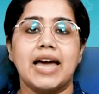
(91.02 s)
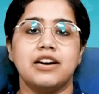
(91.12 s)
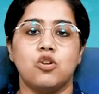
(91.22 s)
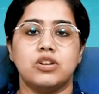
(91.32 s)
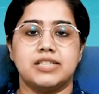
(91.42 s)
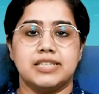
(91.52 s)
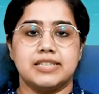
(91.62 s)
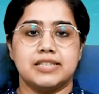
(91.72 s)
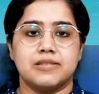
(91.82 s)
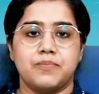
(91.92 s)
and
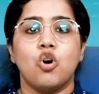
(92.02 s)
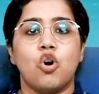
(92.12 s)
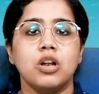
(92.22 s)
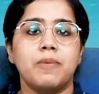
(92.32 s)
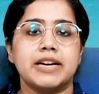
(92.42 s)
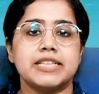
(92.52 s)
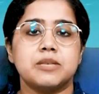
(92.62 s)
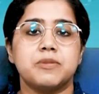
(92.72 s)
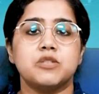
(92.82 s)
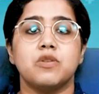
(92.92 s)
adolescents. All
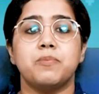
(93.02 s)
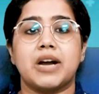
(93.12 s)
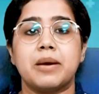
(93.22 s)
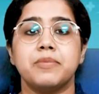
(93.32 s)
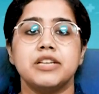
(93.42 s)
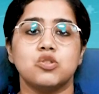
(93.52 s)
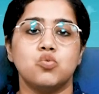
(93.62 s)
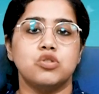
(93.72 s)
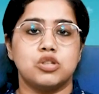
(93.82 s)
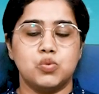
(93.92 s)
participants were primary
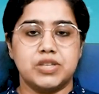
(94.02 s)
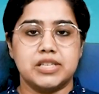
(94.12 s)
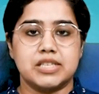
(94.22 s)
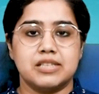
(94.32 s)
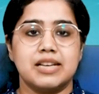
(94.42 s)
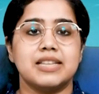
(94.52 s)
school students.